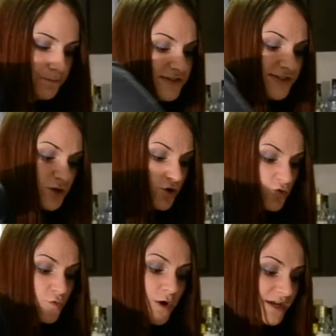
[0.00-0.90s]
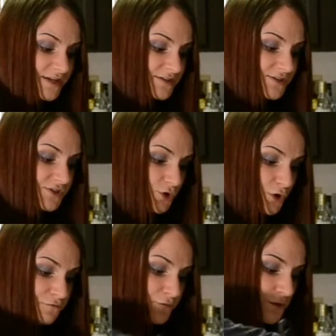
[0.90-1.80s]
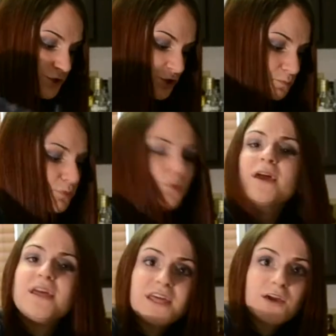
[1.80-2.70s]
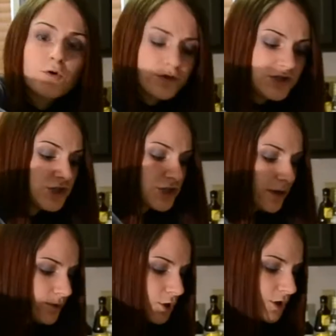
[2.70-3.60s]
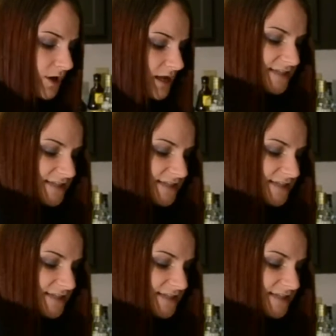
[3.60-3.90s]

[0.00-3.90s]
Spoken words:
This is a great dessert for the spring or the summer.